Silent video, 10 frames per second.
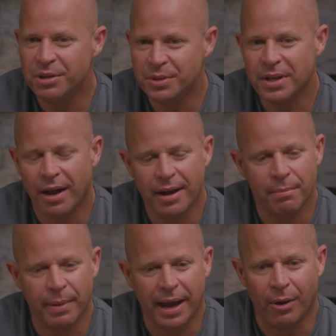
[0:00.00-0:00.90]
heard you
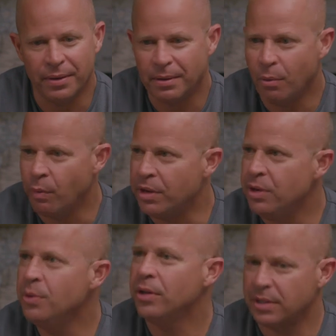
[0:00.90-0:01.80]
talk about
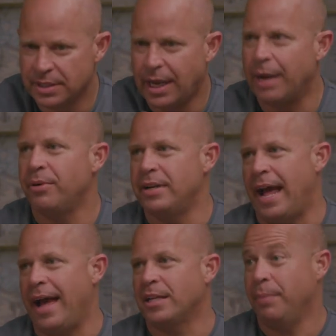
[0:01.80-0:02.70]
when you look at cyber
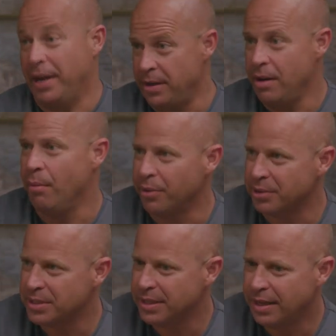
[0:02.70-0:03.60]
attacks by the
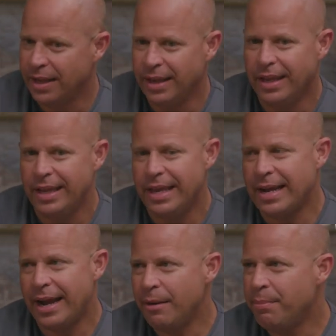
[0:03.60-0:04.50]
numbers, Mm-hmm.
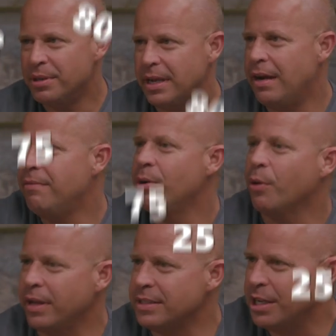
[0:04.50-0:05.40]
it kind of puts every
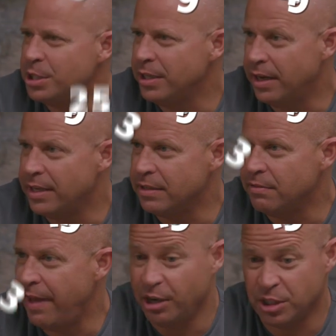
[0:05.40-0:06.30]
organization at a
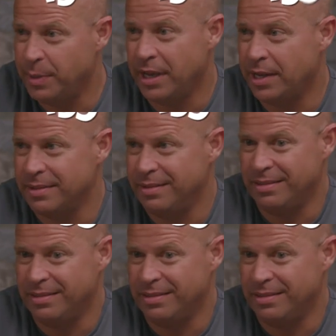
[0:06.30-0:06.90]
disadvantage just because